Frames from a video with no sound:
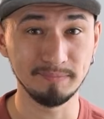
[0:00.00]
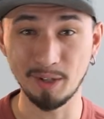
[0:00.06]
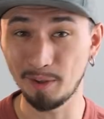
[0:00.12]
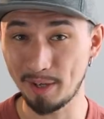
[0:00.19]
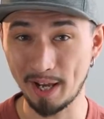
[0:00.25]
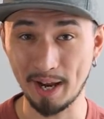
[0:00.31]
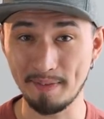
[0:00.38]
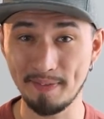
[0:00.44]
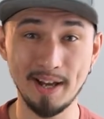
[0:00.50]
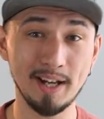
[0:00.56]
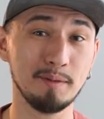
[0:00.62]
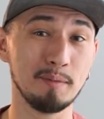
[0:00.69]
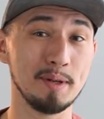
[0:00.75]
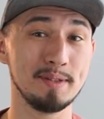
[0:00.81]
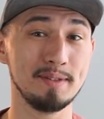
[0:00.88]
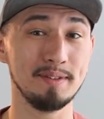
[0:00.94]
Okay,
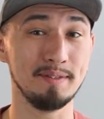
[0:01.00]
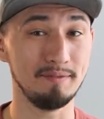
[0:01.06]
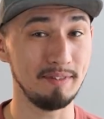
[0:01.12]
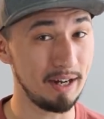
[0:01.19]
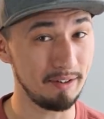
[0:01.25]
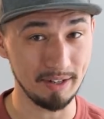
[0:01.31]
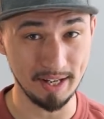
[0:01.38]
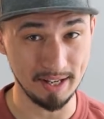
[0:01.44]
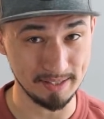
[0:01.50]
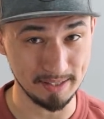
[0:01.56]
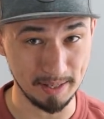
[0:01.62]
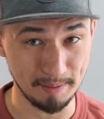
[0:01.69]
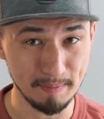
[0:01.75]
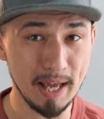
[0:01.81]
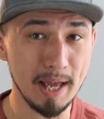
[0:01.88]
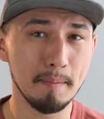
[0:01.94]
that was very
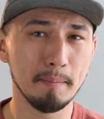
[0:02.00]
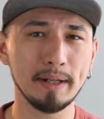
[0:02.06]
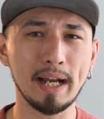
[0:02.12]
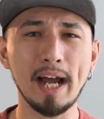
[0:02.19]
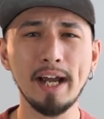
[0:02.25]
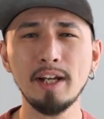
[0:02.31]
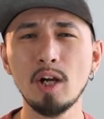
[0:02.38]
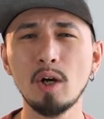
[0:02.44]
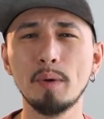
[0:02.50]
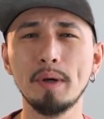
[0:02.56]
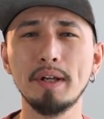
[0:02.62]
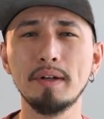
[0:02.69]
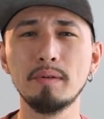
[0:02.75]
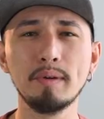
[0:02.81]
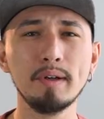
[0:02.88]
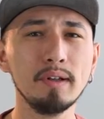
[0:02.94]
easy. But I know,
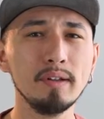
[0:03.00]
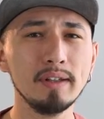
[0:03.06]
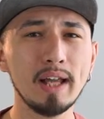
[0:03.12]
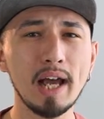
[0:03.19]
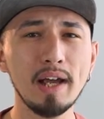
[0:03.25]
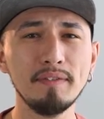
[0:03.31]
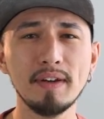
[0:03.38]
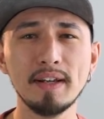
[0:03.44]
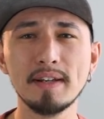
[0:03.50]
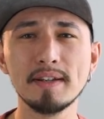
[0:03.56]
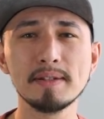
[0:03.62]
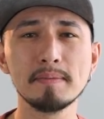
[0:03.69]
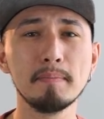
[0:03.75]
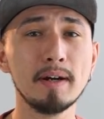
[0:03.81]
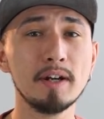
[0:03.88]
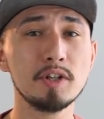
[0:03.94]
in real life, it
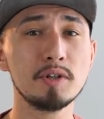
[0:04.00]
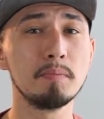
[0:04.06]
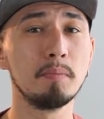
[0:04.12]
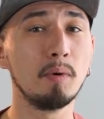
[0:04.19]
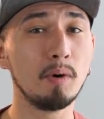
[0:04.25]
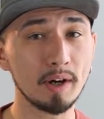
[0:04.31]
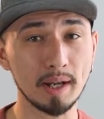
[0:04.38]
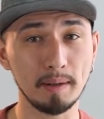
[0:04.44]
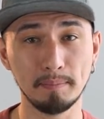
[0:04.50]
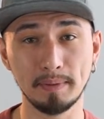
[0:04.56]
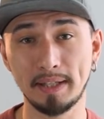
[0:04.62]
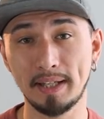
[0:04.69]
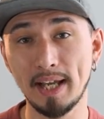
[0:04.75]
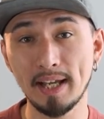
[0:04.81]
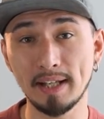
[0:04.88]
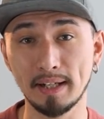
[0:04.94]
is much more
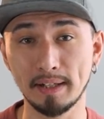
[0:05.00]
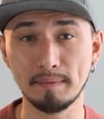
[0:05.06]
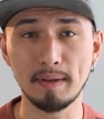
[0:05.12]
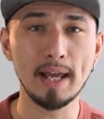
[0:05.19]
complicated.